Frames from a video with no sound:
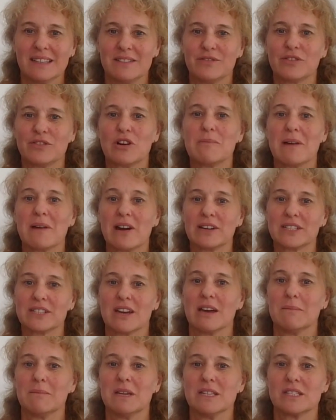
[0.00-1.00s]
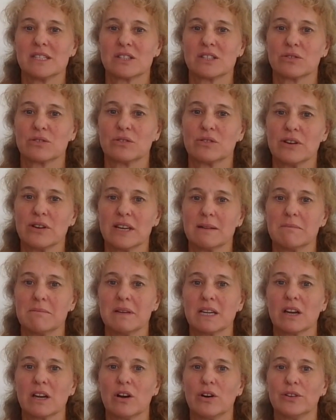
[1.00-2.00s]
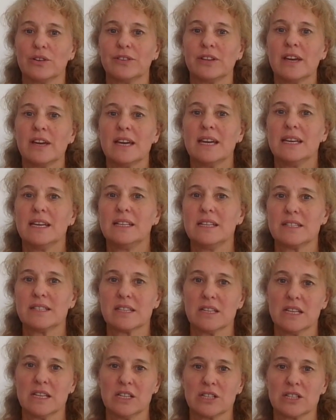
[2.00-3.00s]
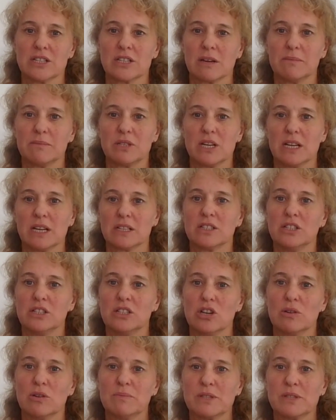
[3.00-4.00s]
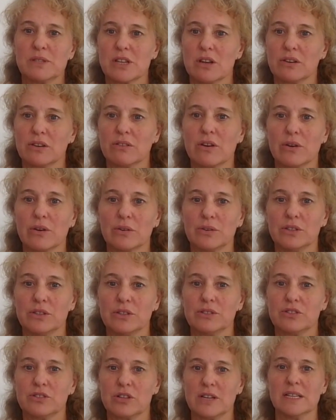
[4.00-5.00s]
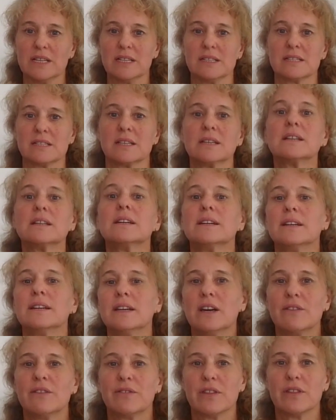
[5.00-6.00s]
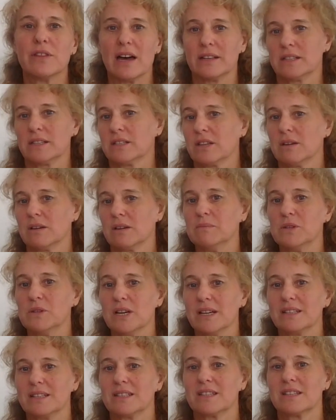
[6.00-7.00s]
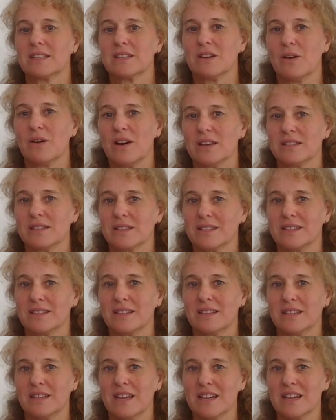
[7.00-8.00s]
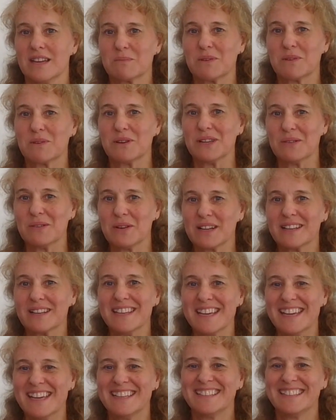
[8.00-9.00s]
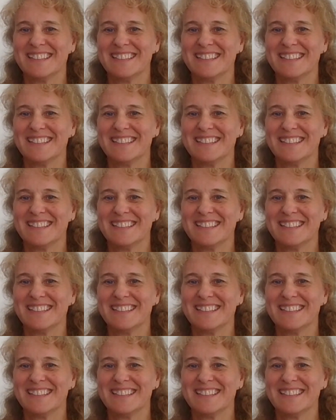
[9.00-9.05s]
for a maritime historian, because it is a niche subject and jobs don't grow on trees. for that subject. So I said yes pretty quickly.